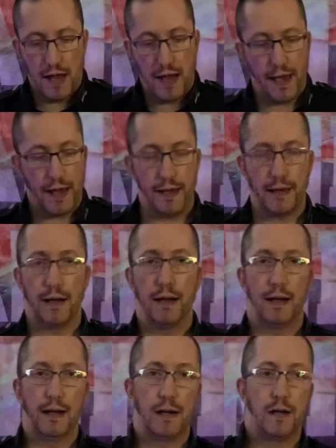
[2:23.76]
a
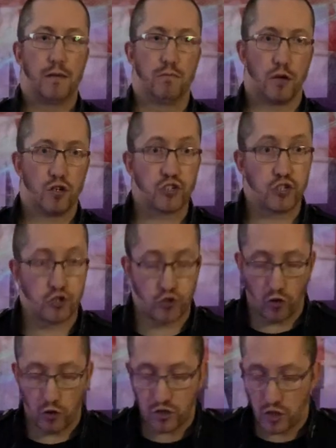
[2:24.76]
uh, monster
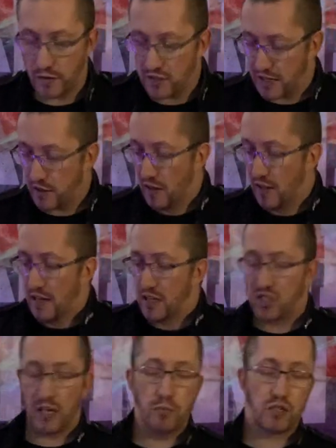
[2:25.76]
truck. So I said
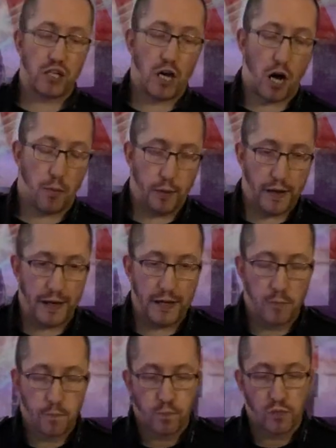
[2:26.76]
Team
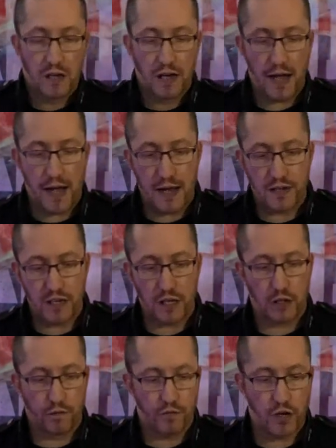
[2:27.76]
CRP uh, did
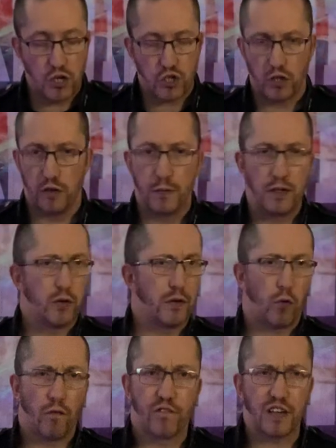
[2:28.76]
a conversion. They've been
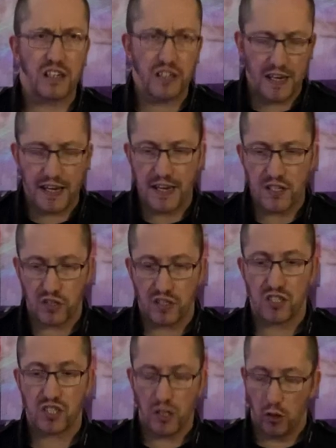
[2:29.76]
doing one for years.
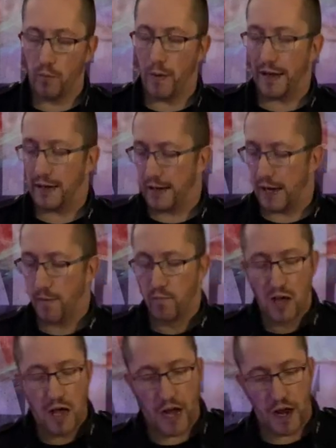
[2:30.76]
They still make it.
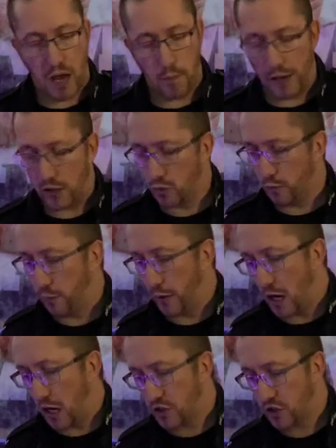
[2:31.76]
And I picked up the
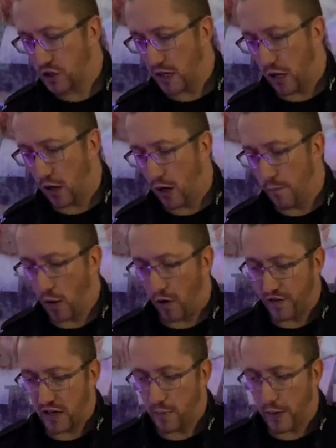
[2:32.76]
parts um,
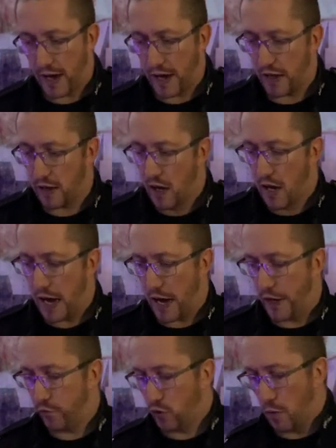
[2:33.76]
off eBay
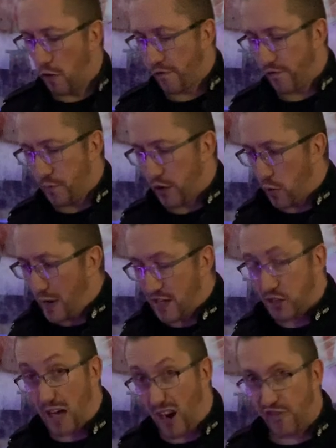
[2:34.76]
and they've come over from the
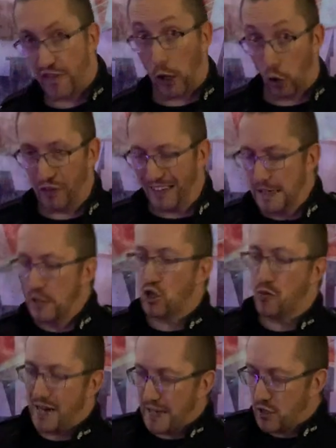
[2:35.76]
US. Now, if I look
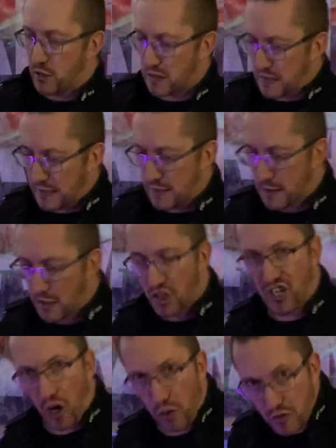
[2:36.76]
into my little uh,
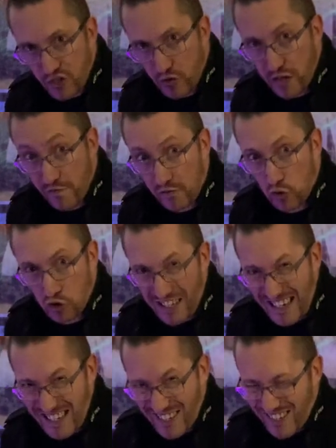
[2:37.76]
cauldron of
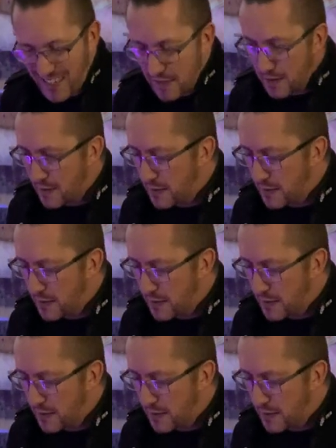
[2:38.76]
goodies,